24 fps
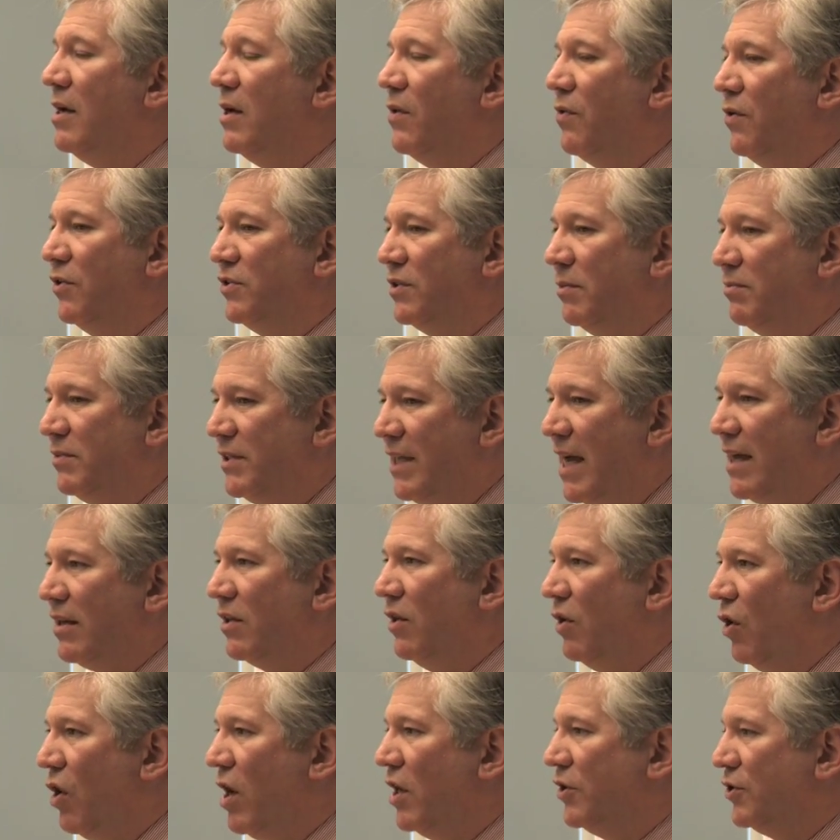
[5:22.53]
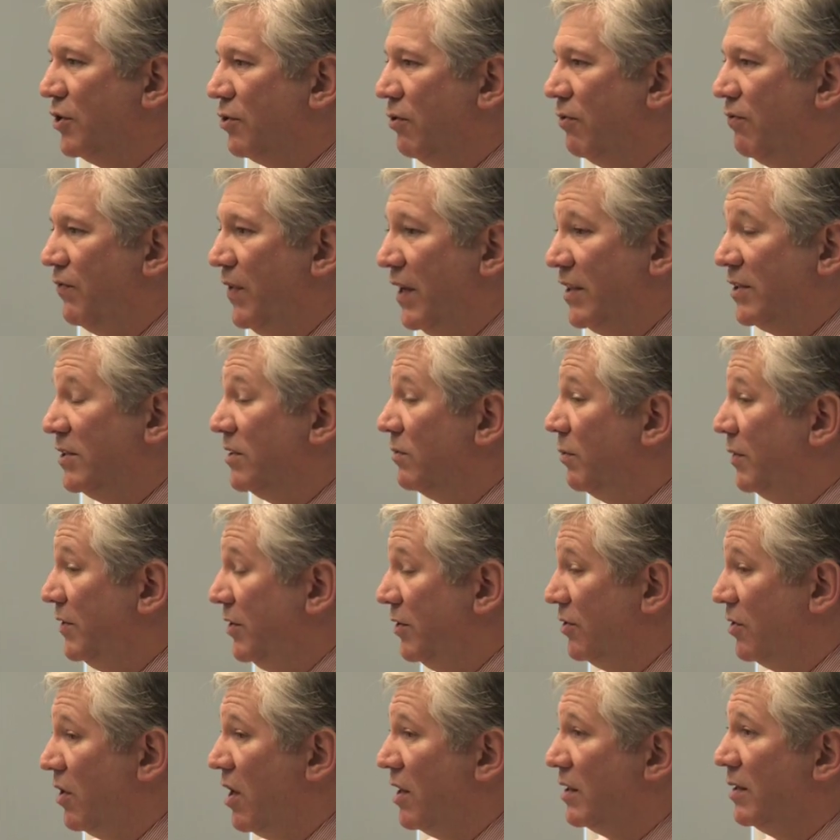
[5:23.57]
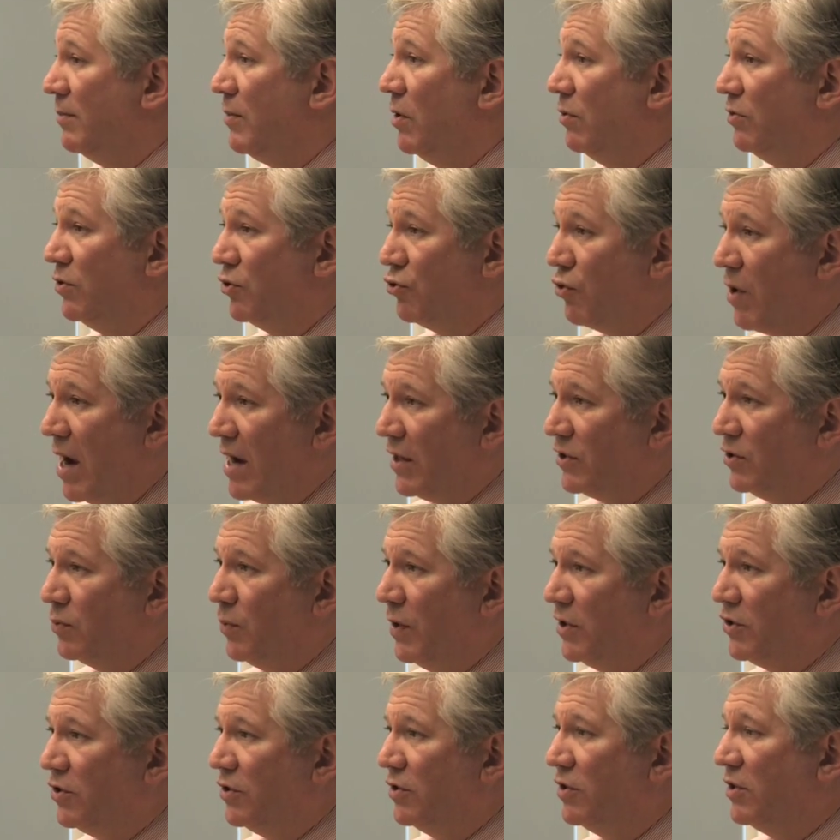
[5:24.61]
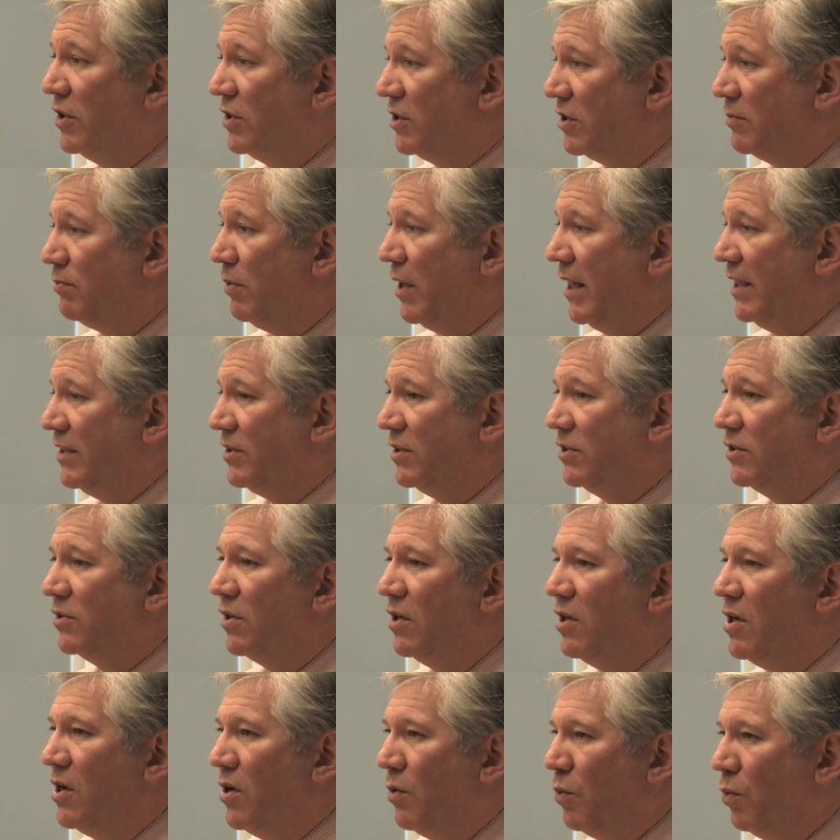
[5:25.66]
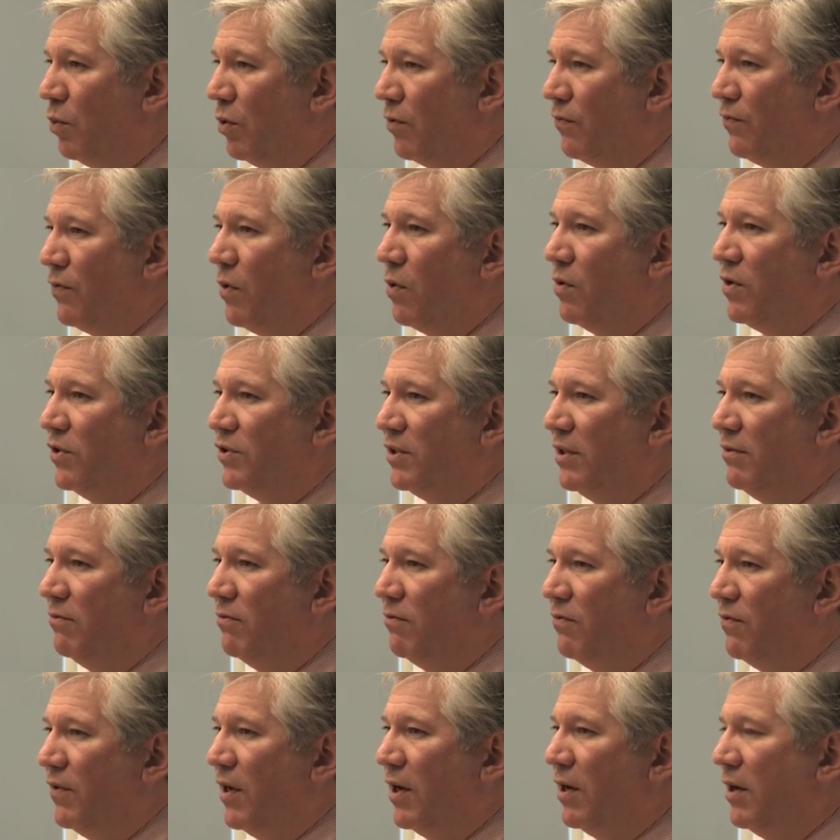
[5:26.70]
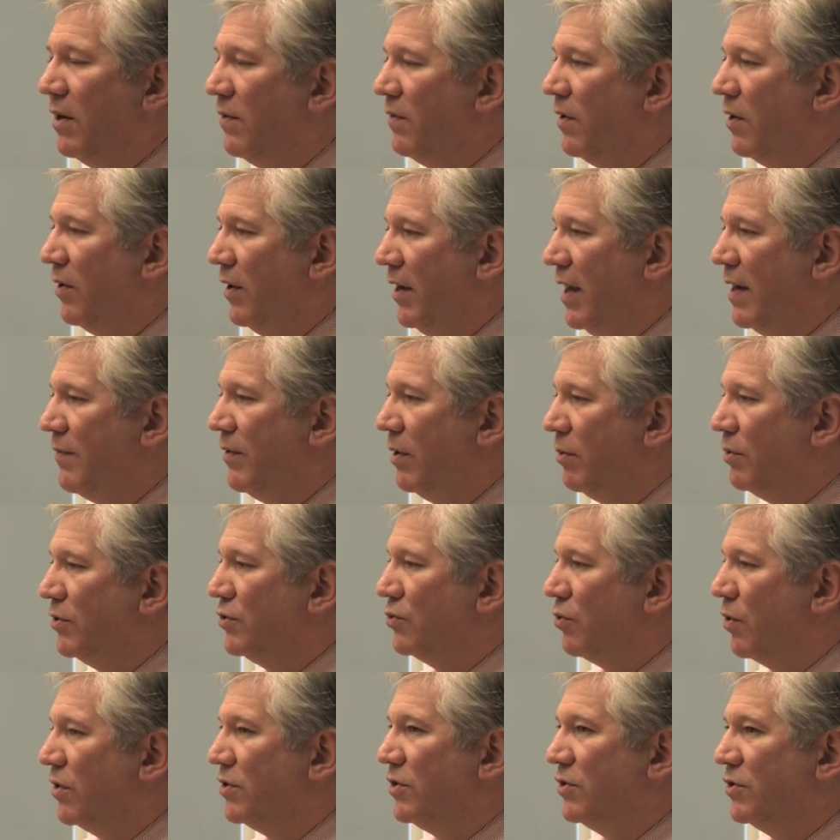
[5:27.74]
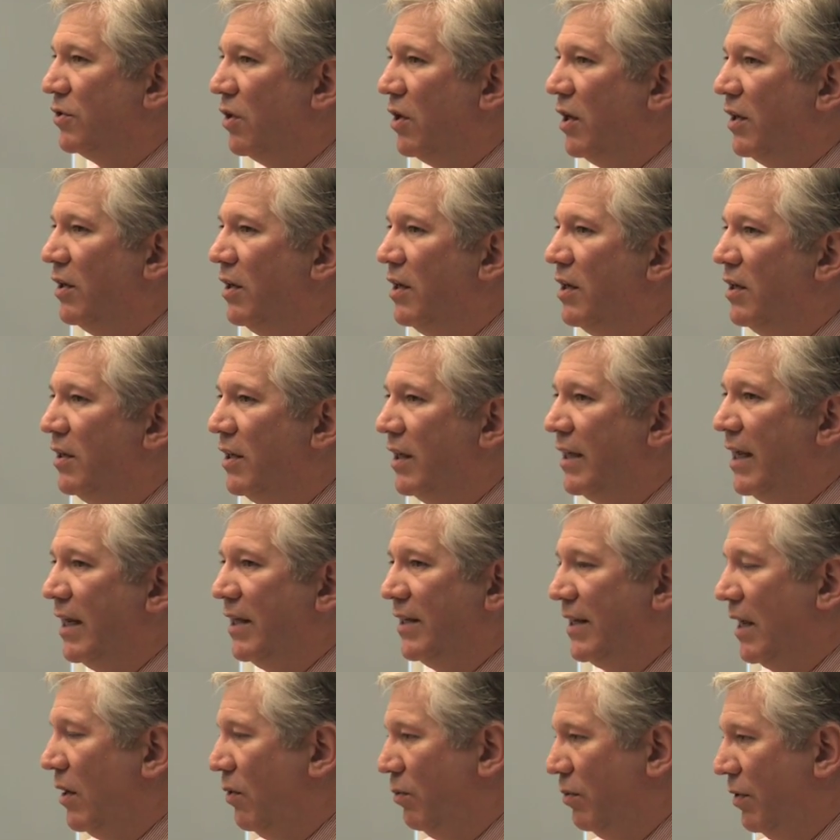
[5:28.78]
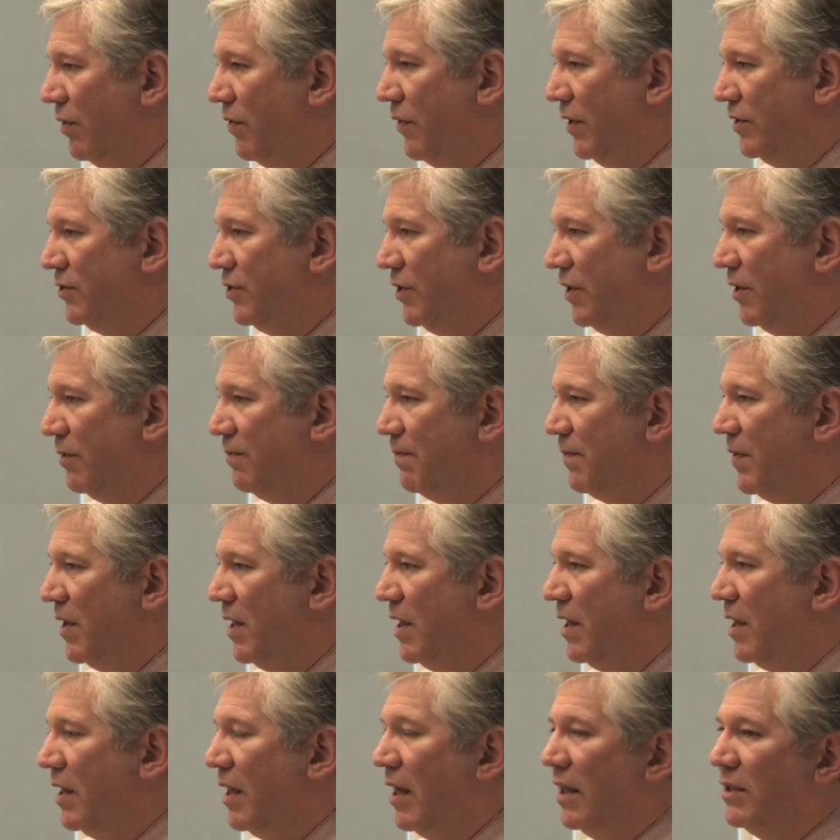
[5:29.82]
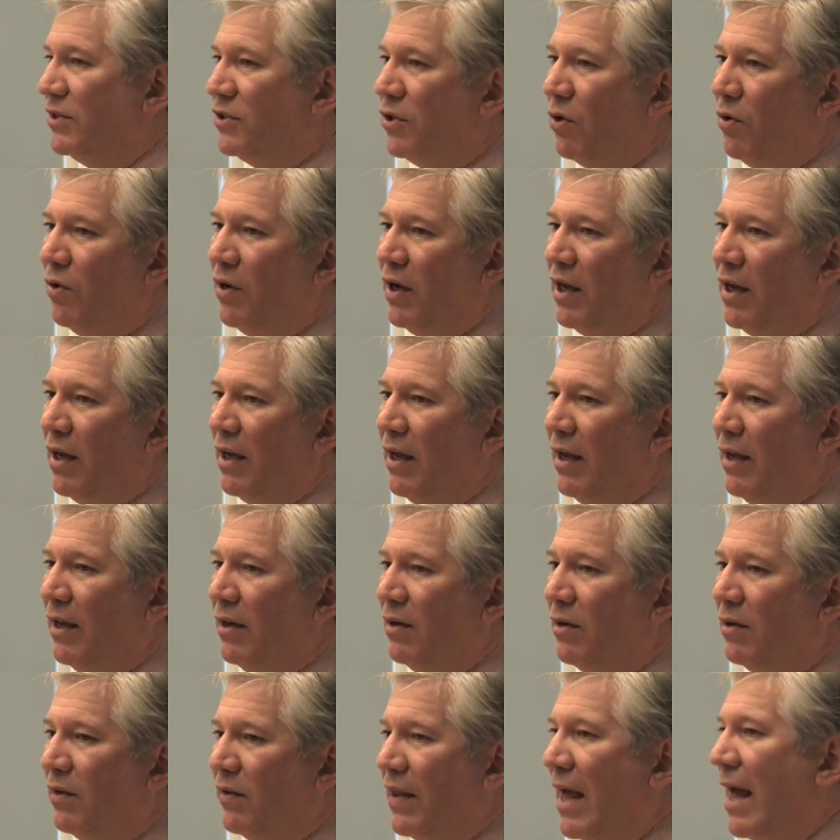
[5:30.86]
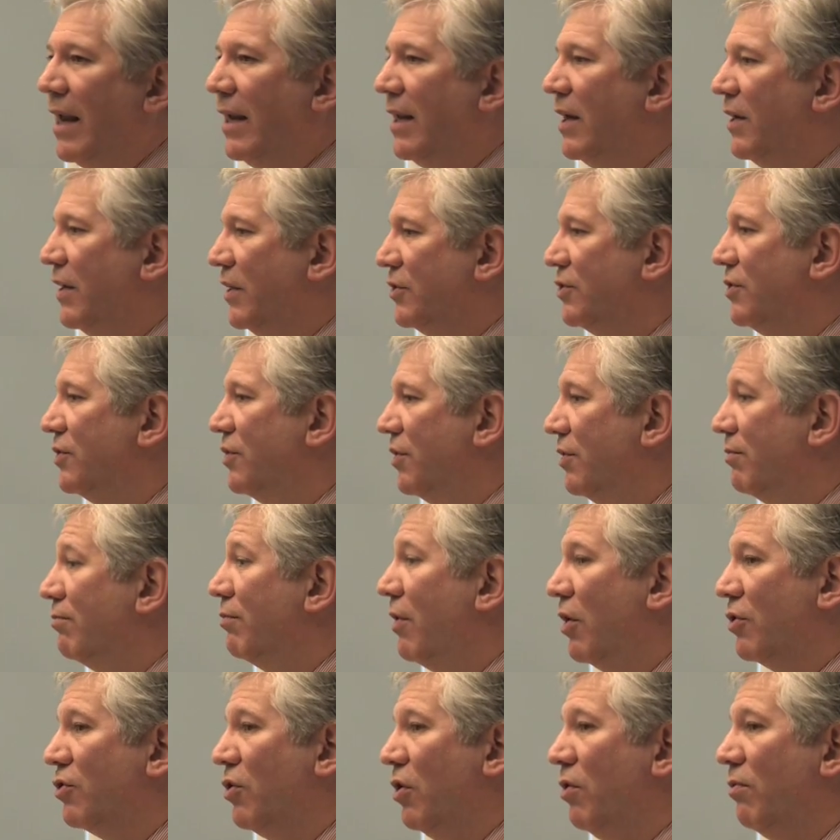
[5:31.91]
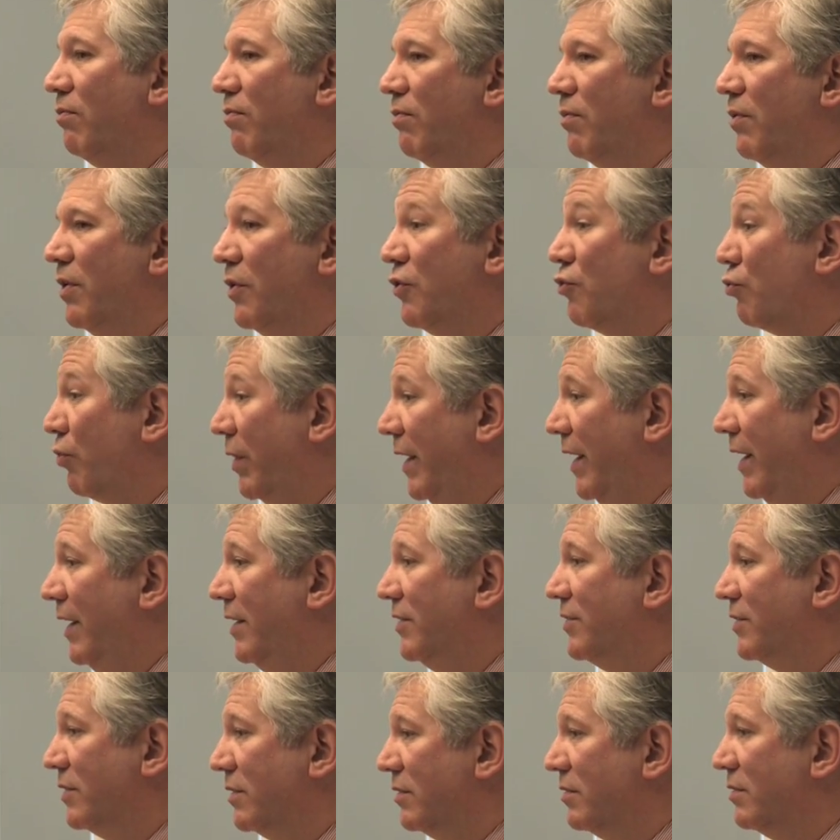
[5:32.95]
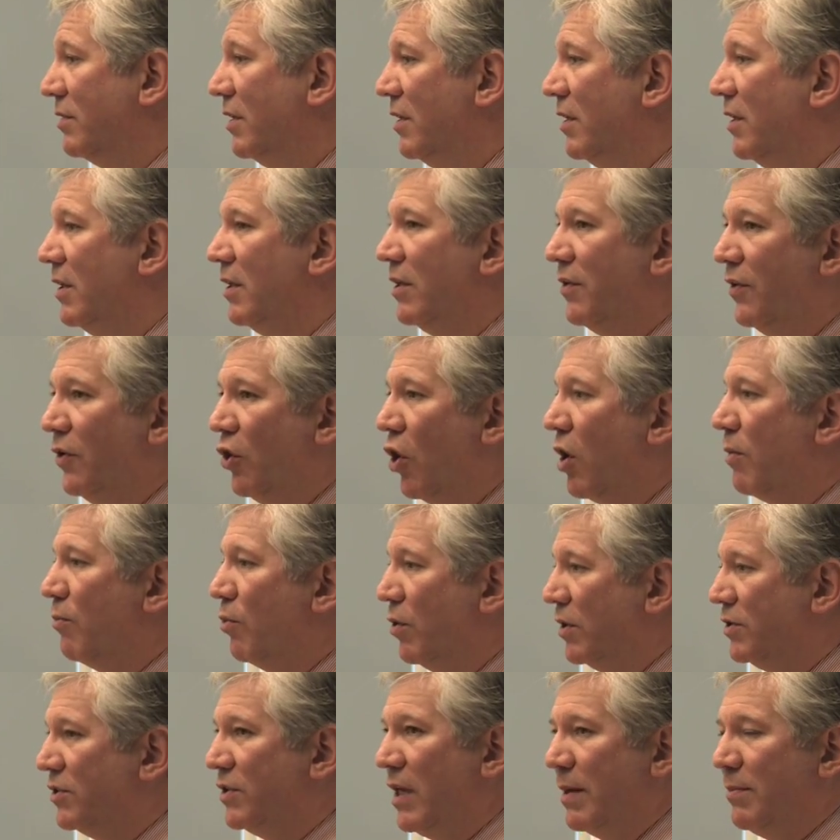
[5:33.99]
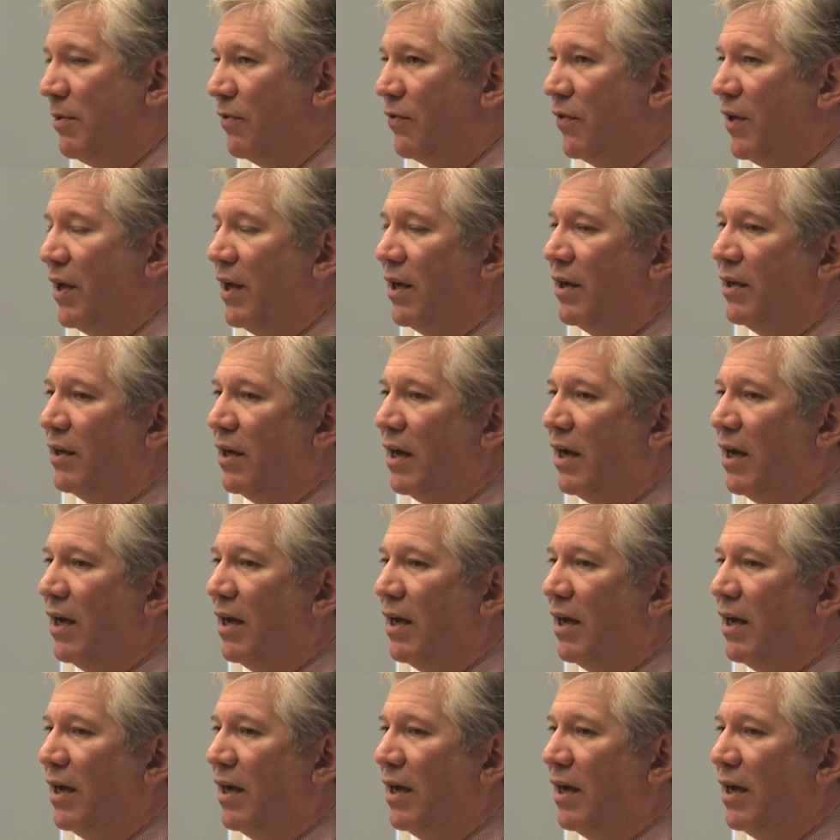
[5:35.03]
There's some technological fixes, what you talked about, track switches and splices, we're focusing very, very heavy resources on to get dealt with this year. And so, and that in addition to, I'll call the trees and the arborist type of thing,